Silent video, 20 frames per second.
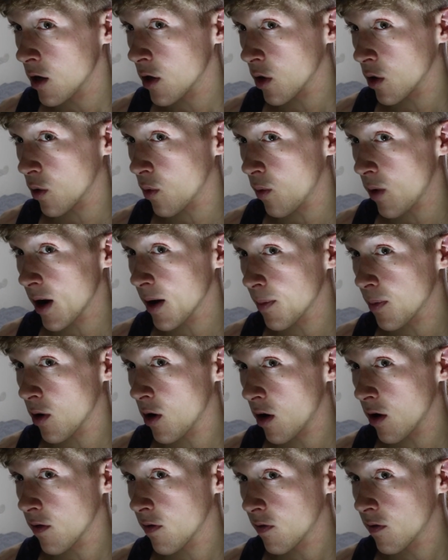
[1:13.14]
You're gonna wipe
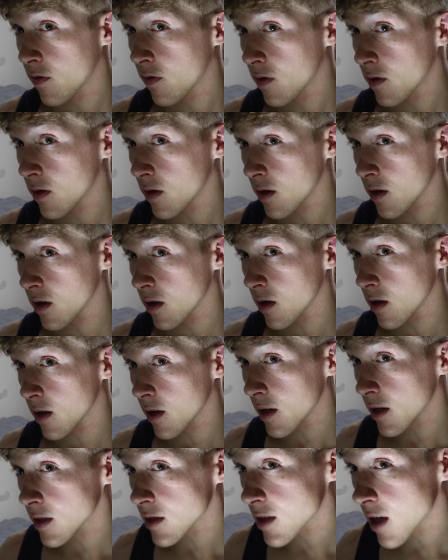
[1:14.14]
off the
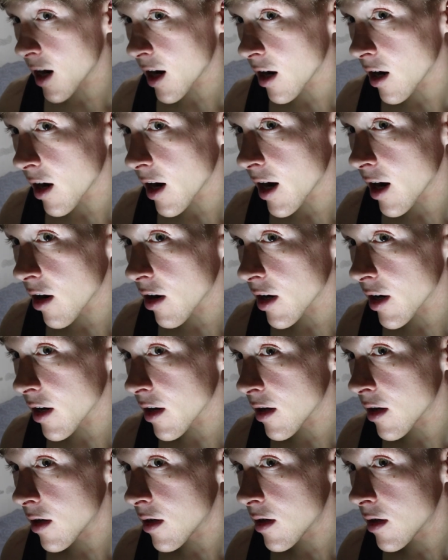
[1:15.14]
entire
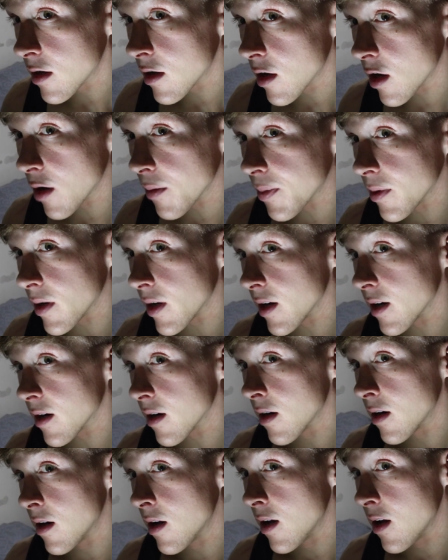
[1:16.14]
area up in
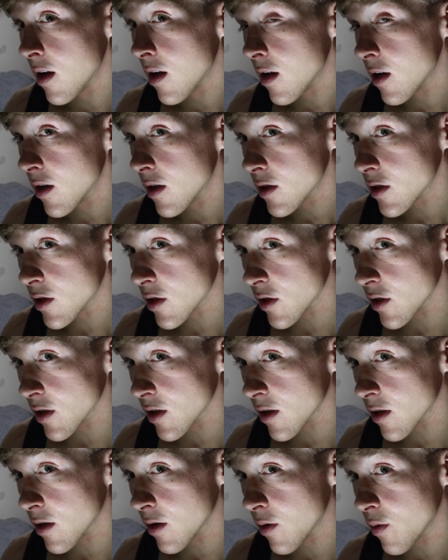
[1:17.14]
here. So you're
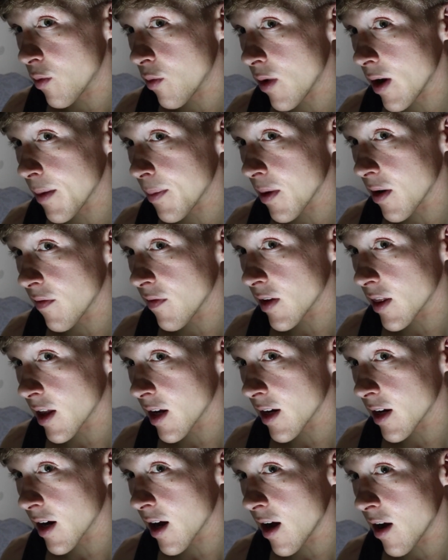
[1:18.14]
gonna wipe
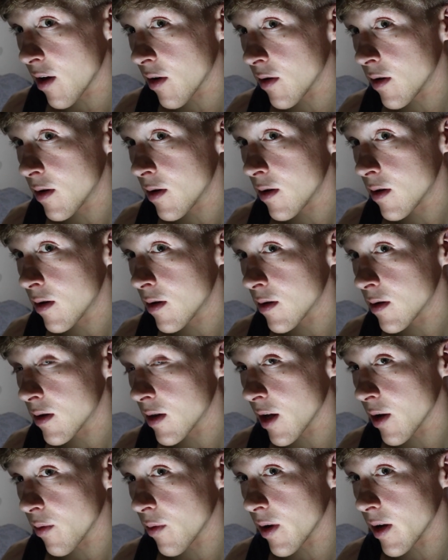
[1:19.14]
everything down.
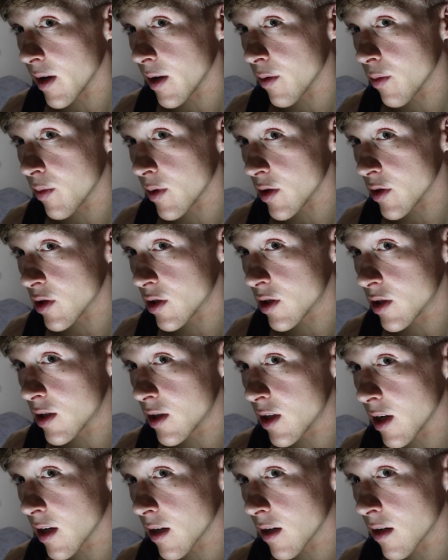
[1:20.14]
That way when you
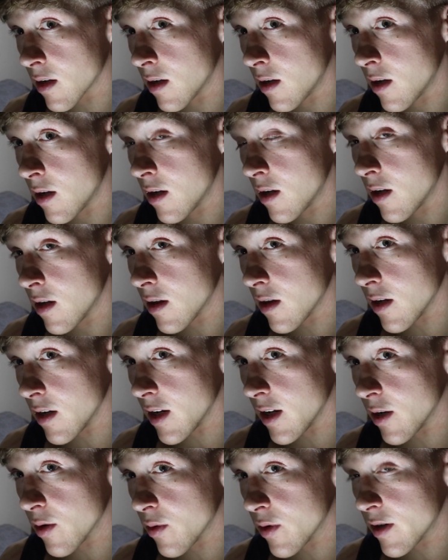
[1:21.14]
stick the
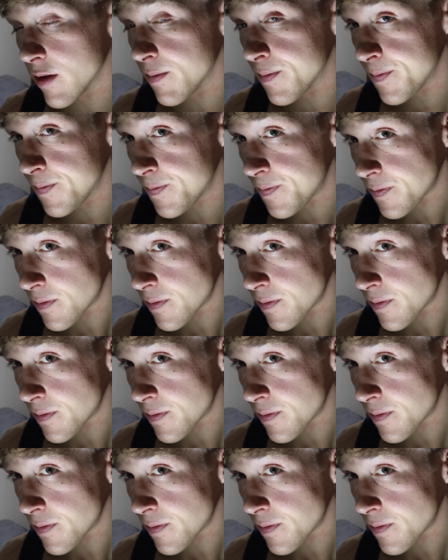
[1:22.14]
needle in,